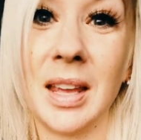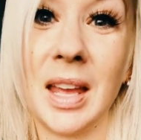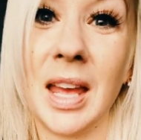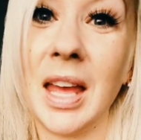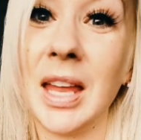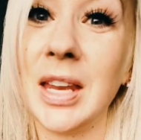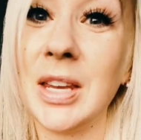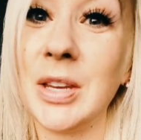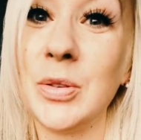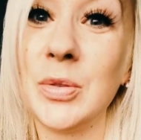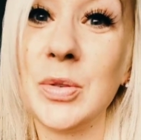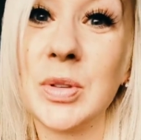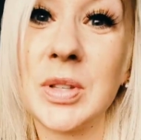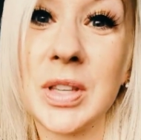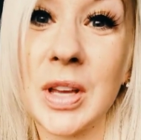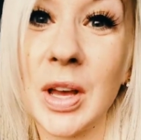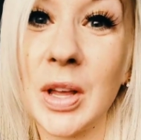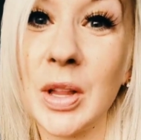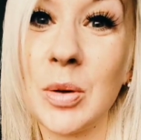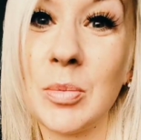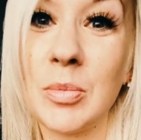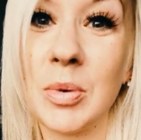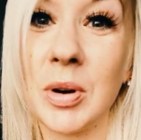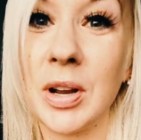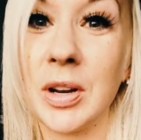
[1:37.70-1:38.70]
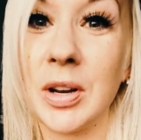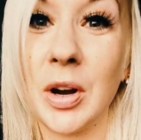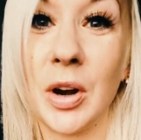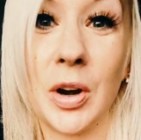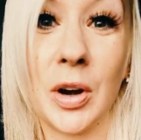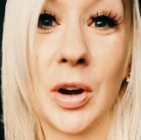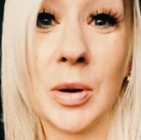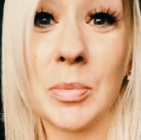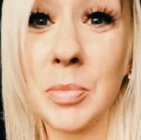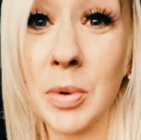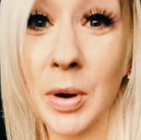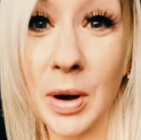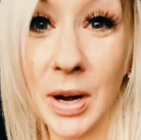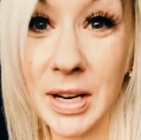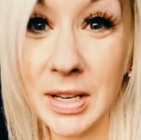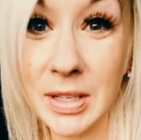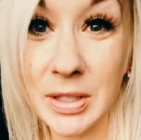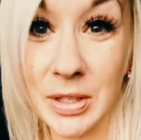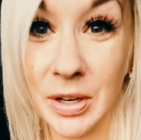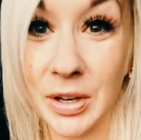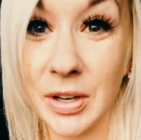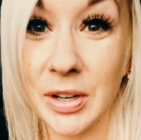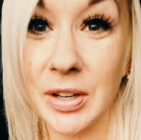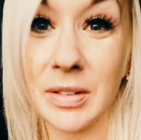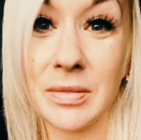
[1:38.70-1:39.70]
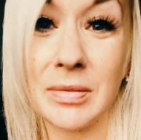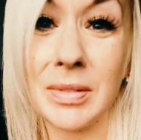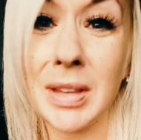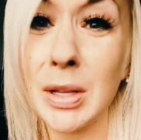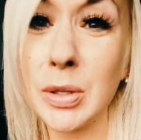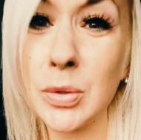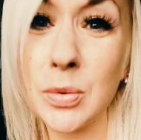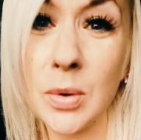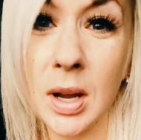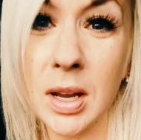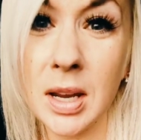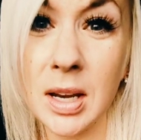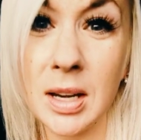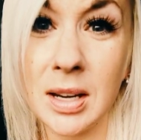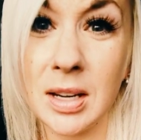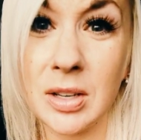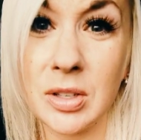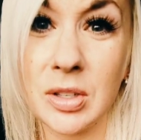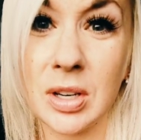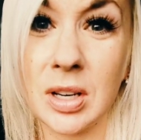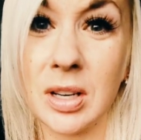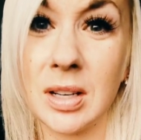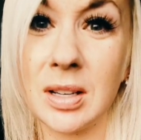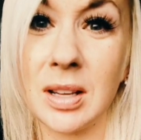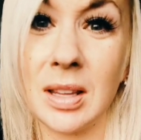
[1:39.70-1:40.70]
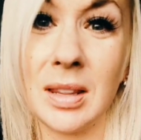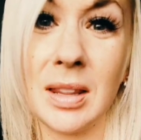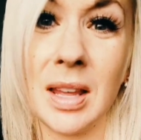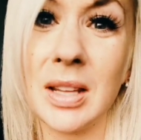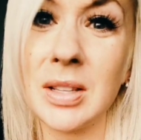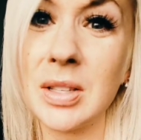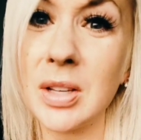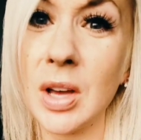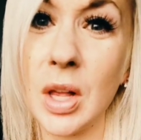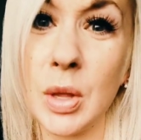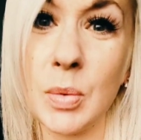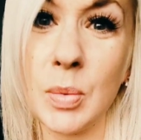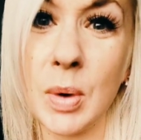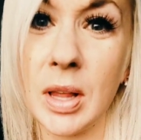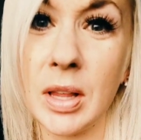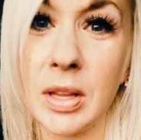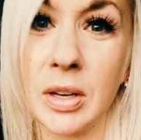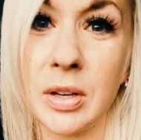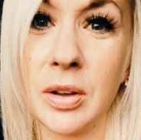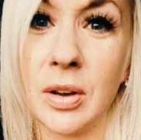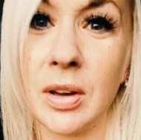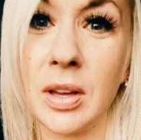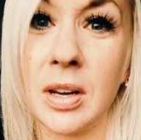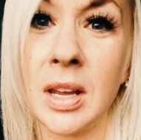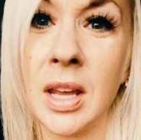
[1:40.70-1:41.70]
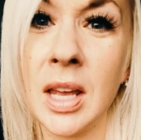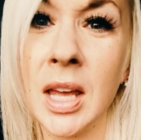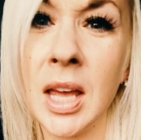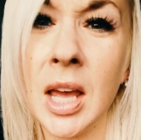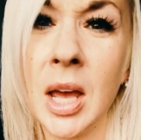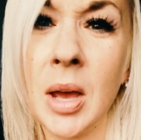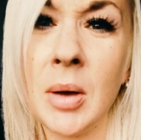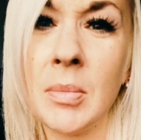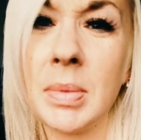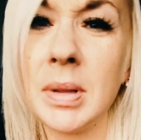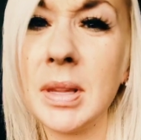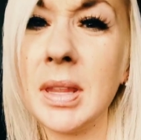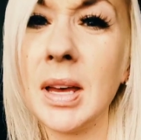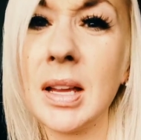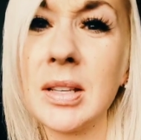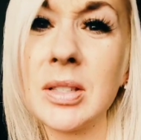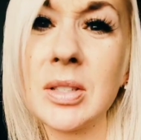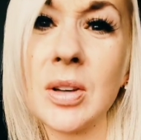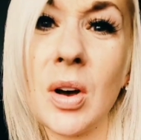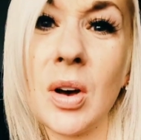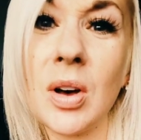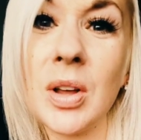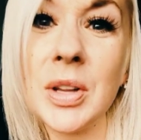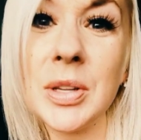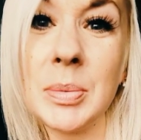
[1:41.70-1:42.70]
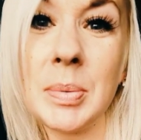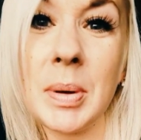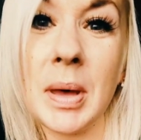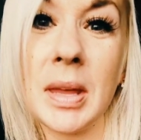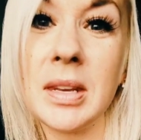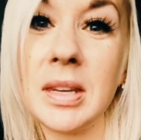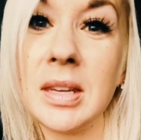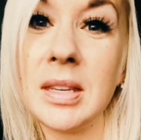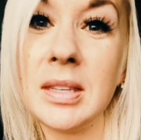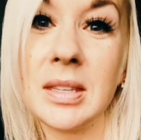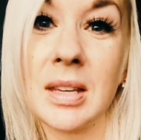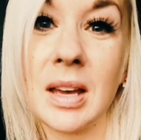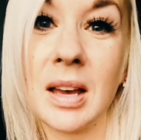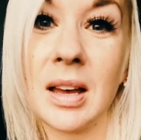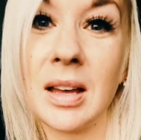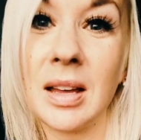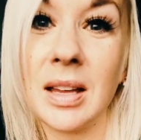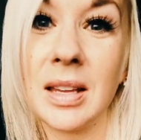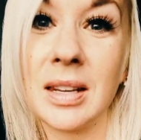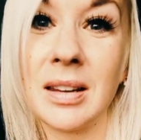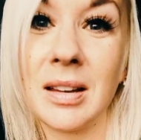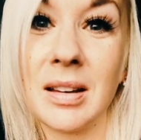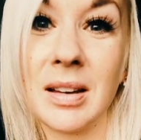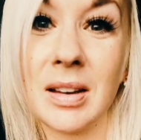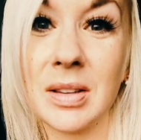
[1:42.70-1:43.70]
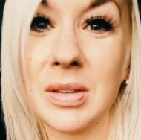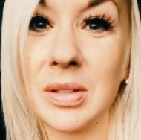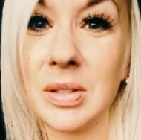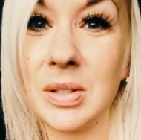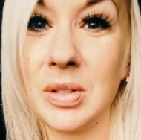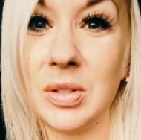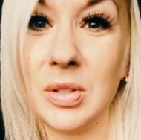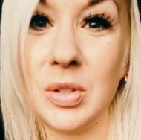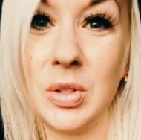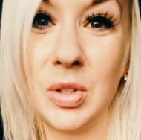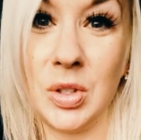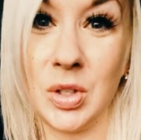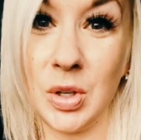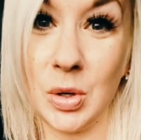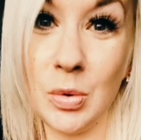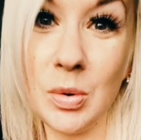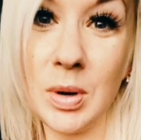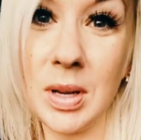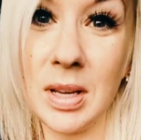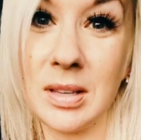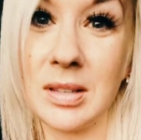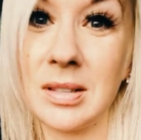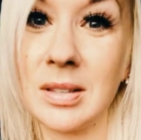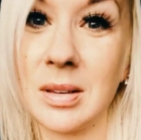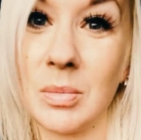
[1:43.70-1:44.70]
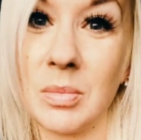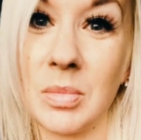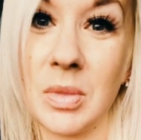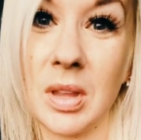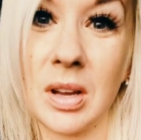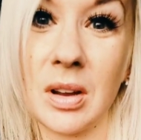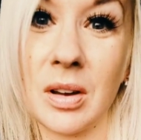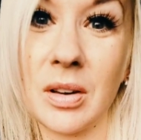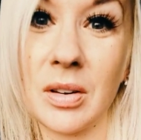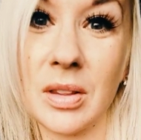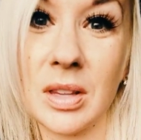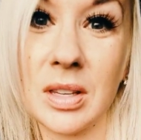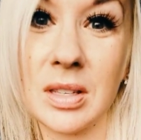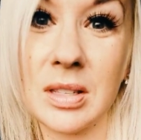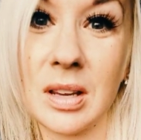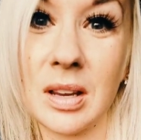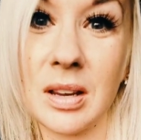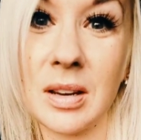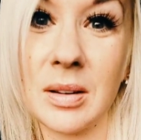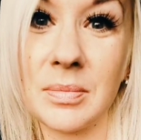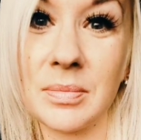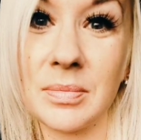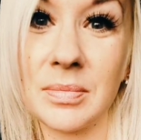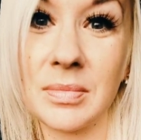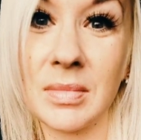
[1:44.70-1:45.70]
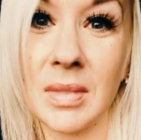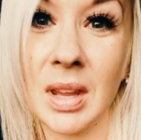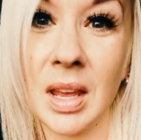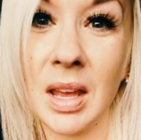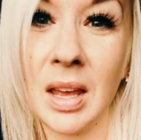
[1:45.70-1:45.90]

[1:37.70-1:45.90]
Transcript: and you celebrate her and praise her. That's recognition, and that's all well and good, but that's all dependent on us doing something all the time.